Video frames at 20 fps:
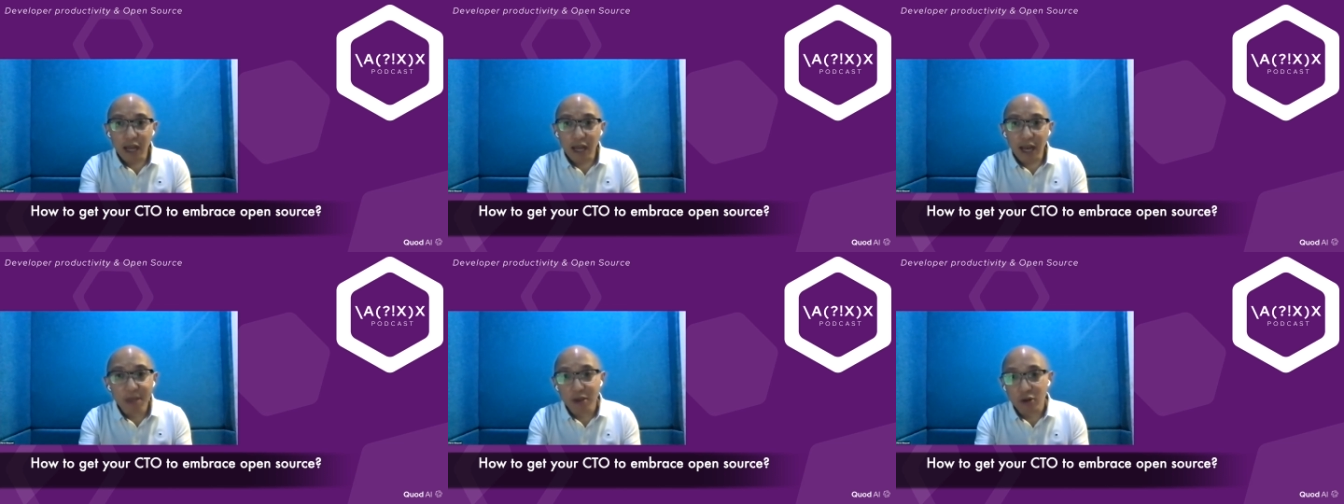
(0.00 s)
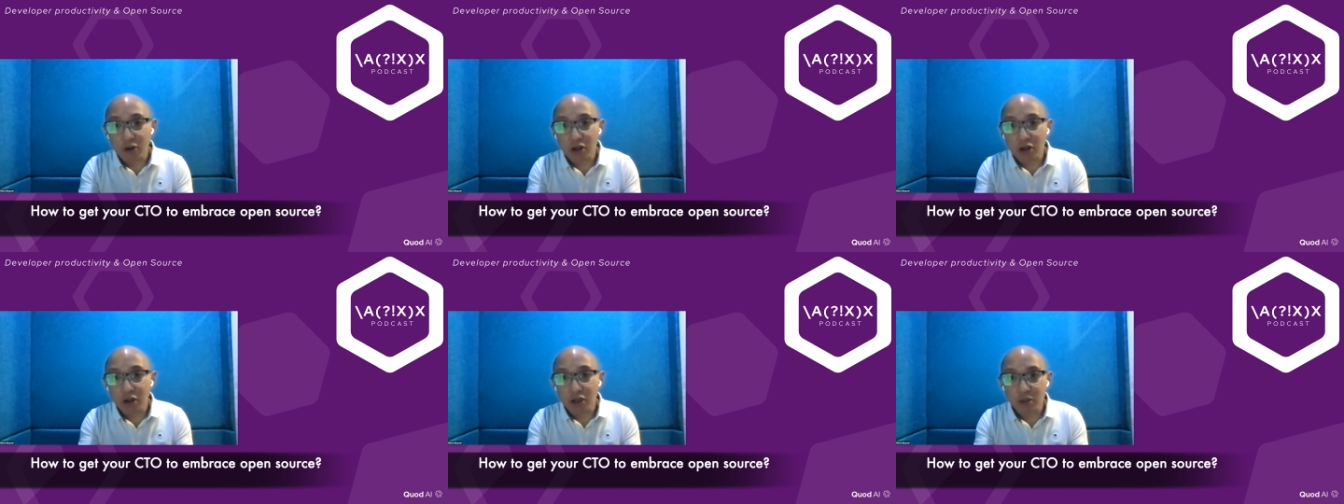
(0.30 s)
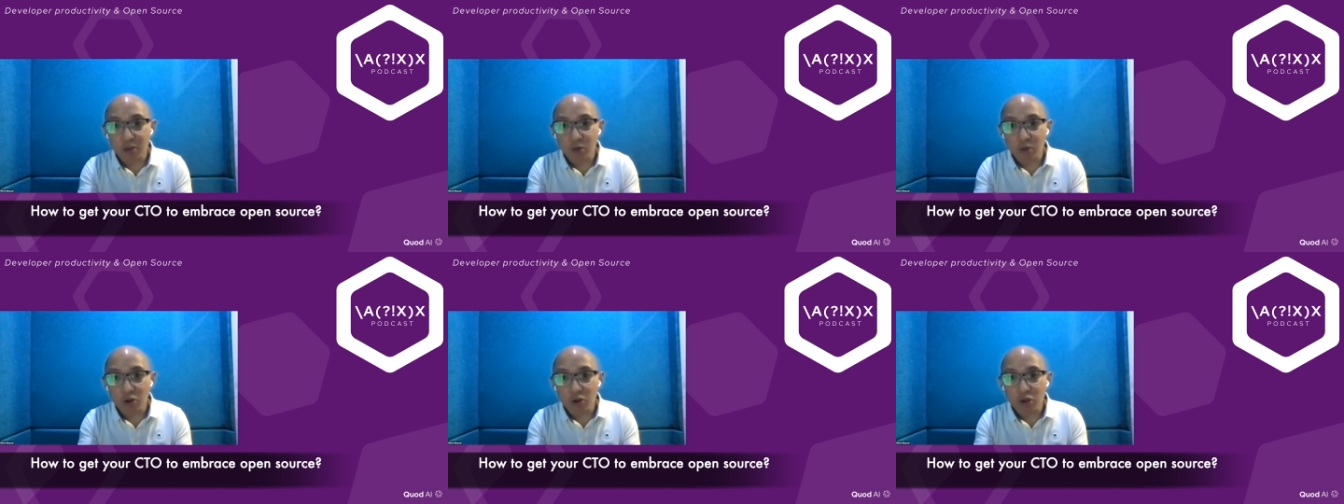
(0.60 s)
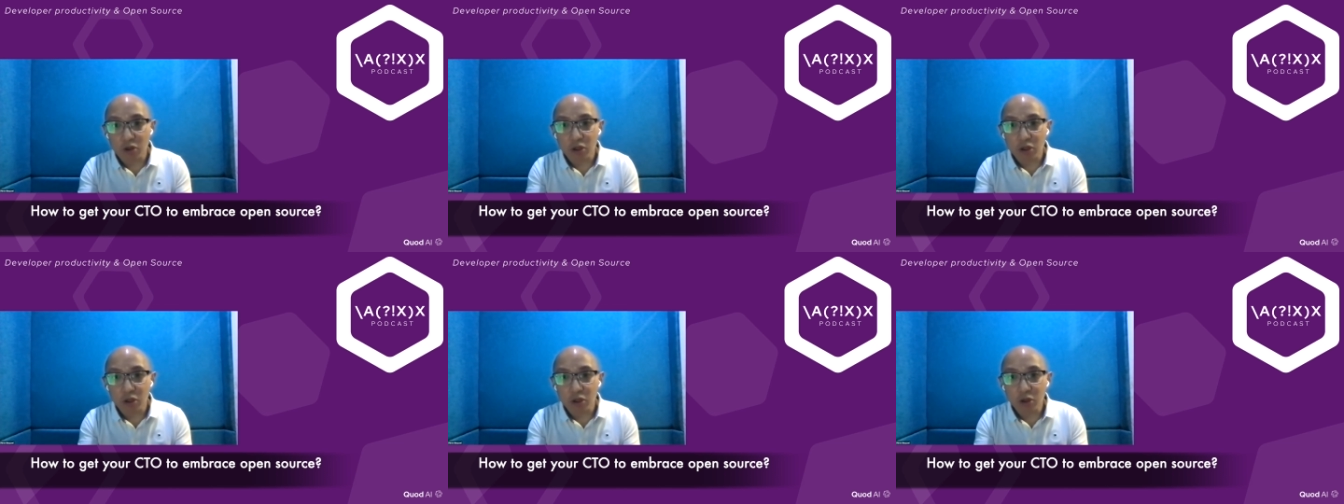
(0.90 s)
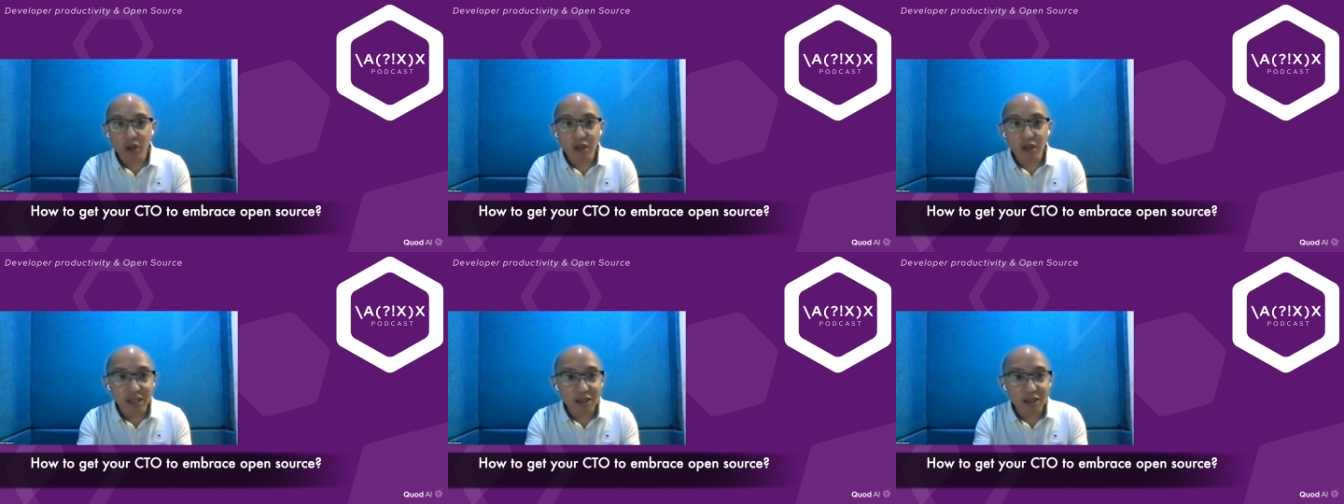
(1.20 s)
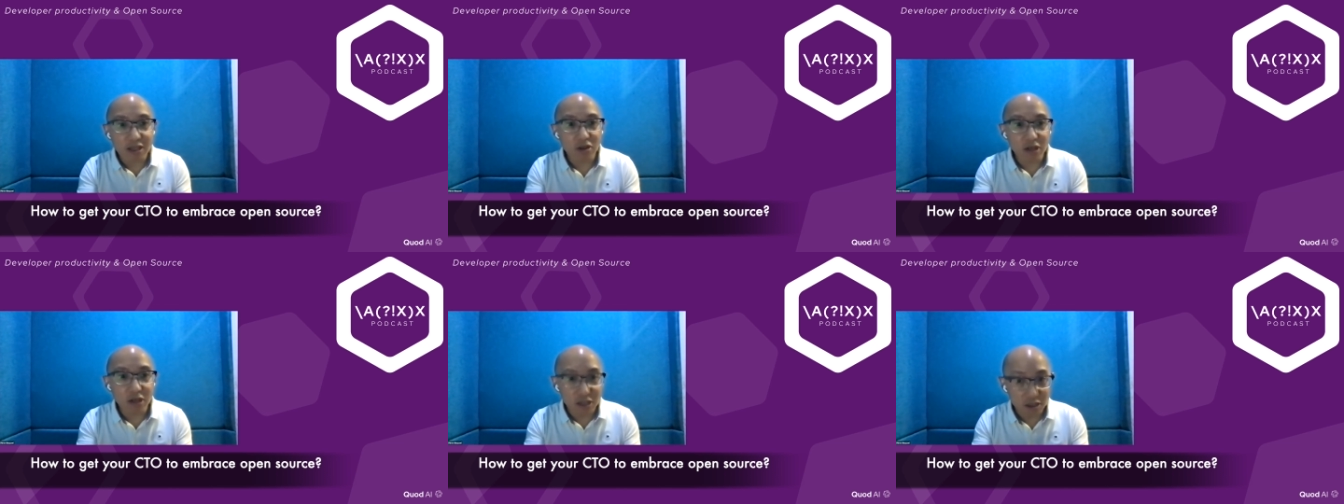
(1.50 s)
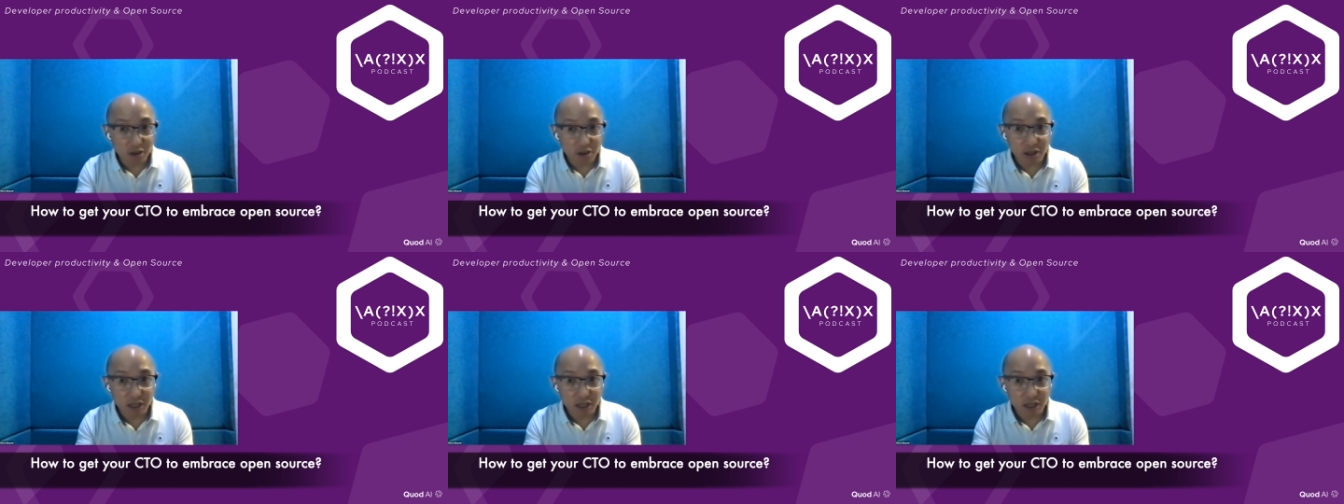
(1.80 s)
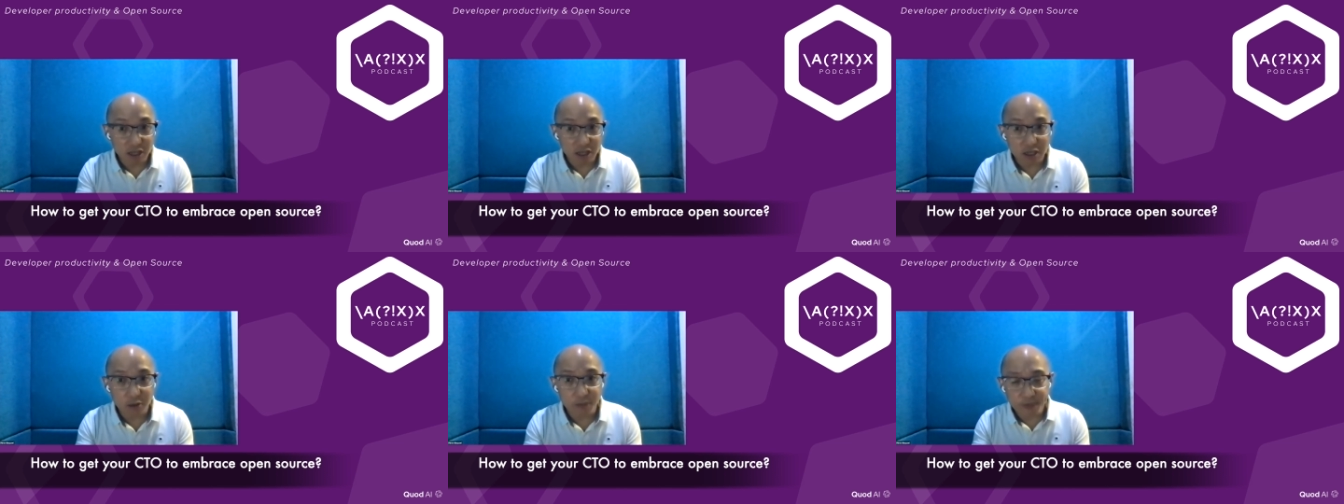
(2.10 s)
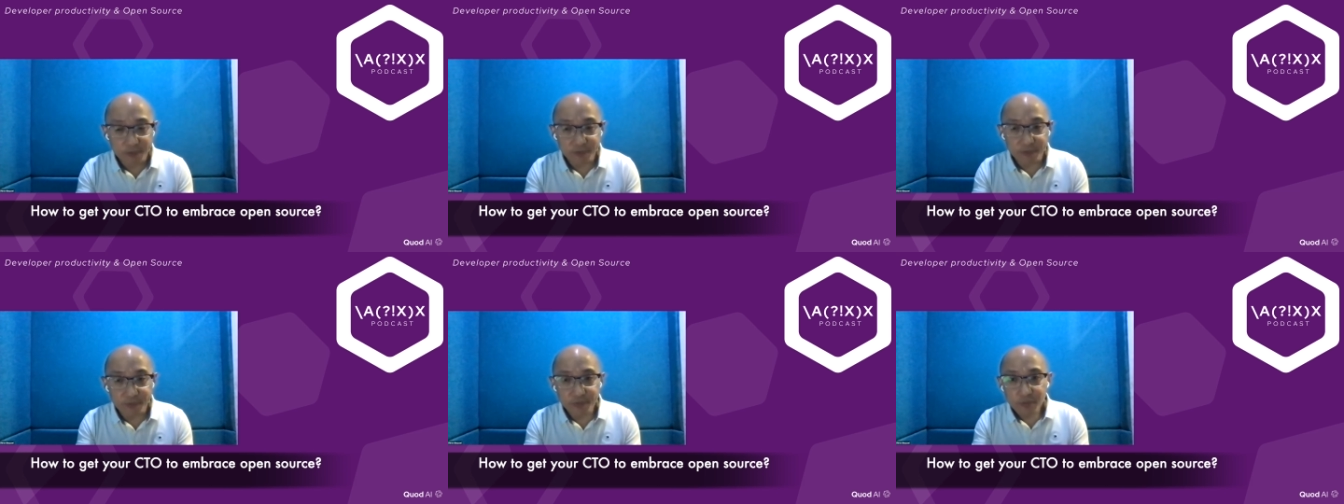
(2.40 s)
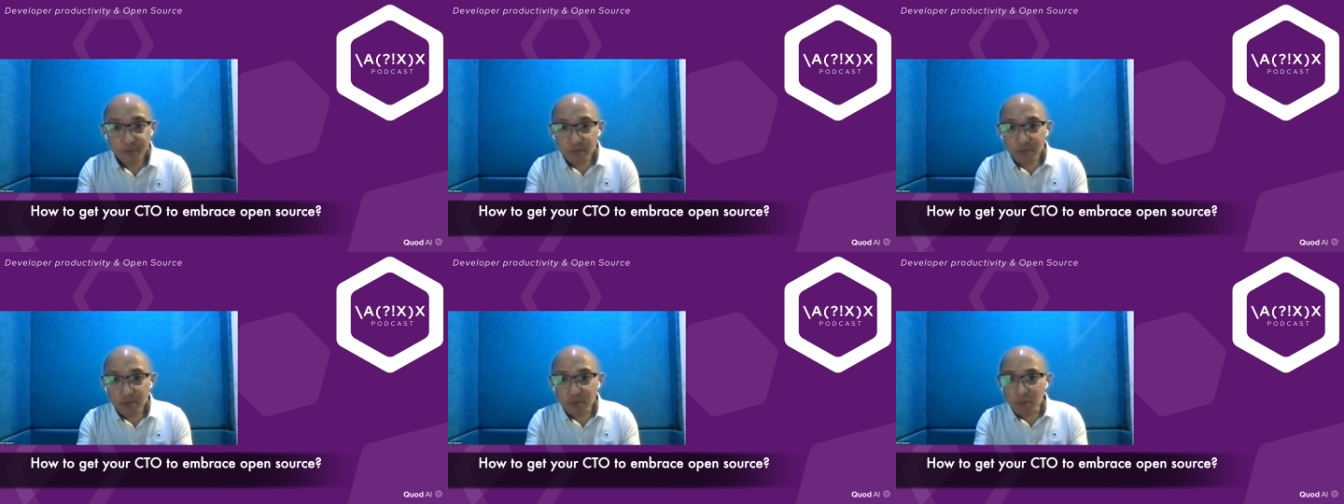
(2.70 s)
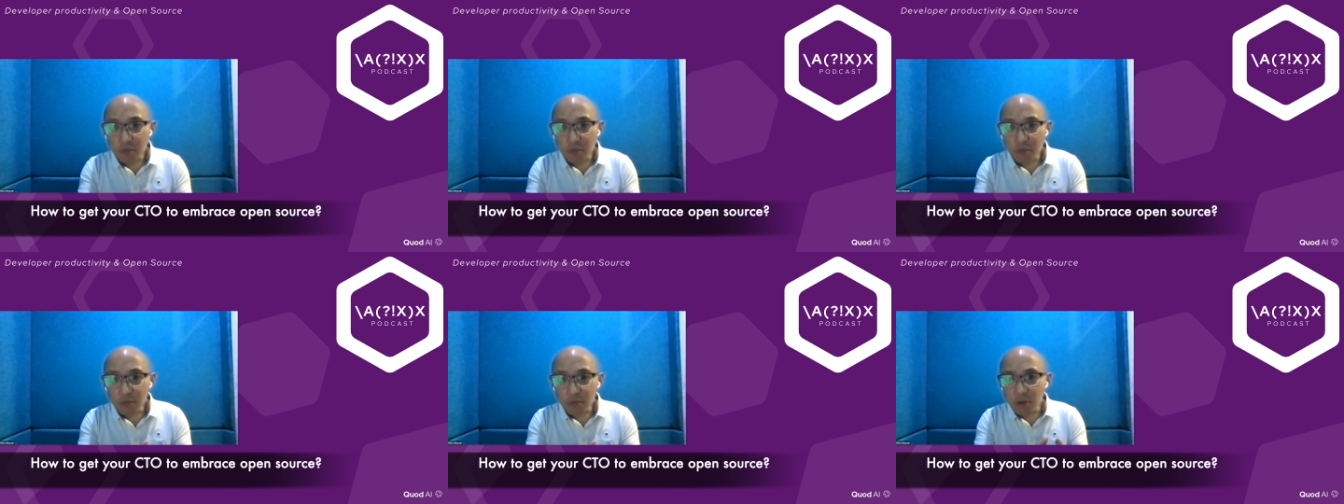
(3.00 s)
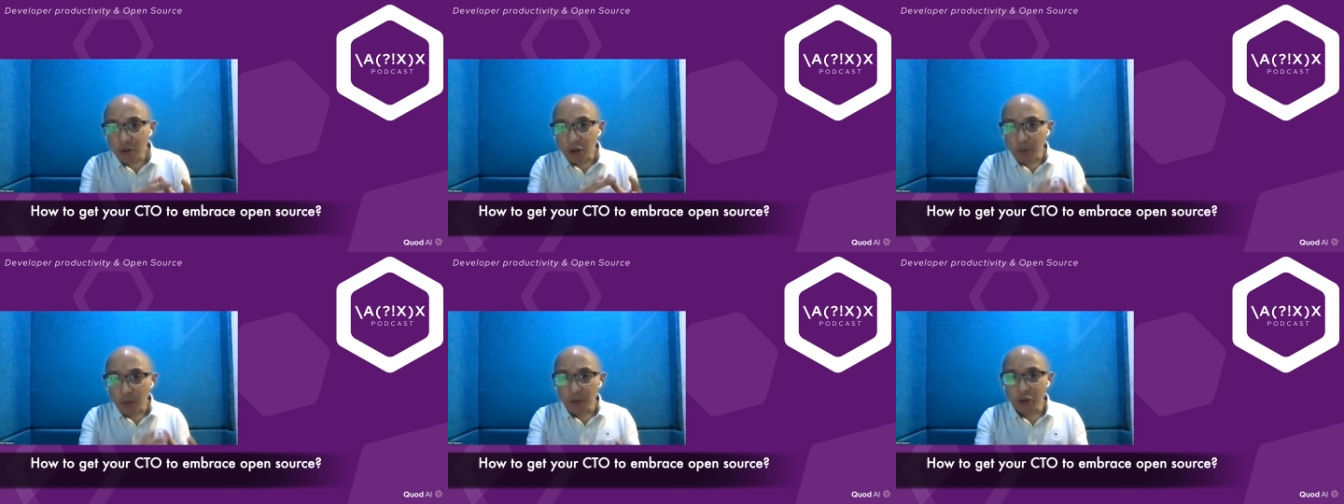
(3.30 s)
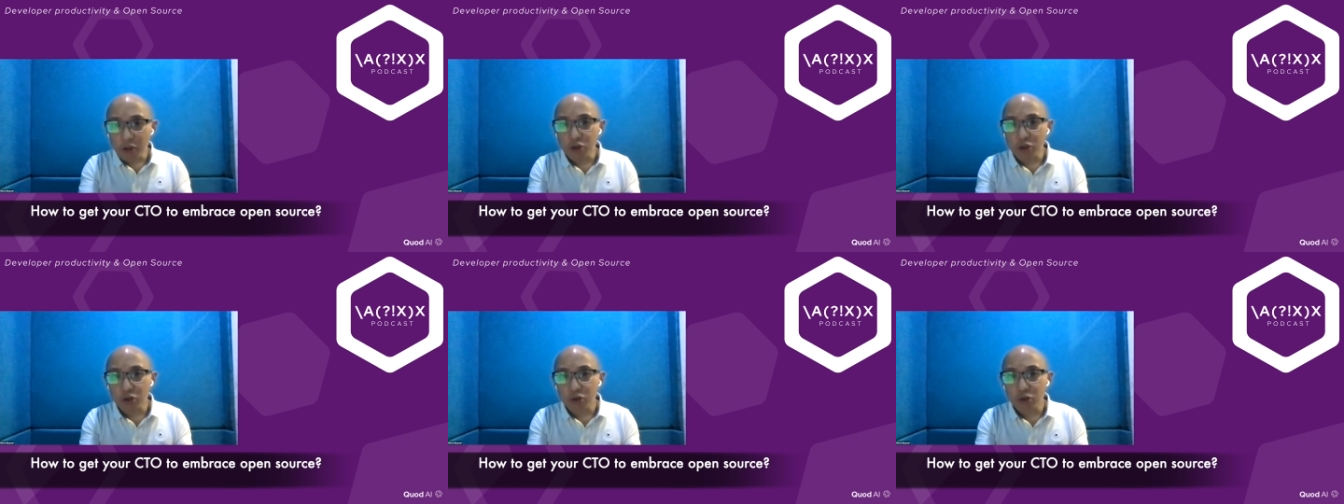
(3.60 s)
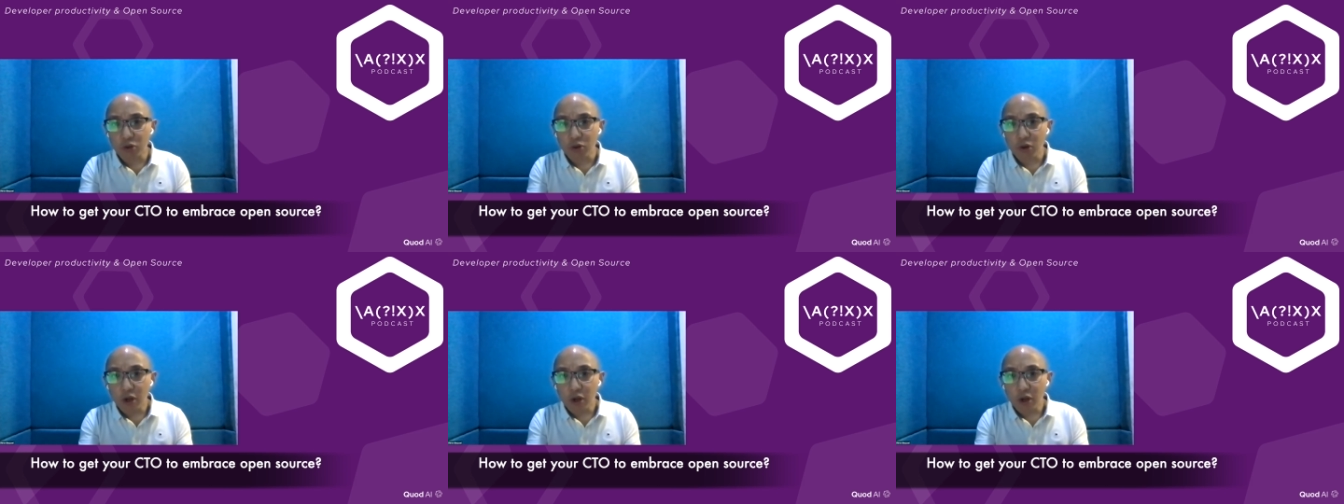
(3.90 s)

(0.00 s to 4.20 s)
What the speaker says: helping your customers with an easier installation. Number two,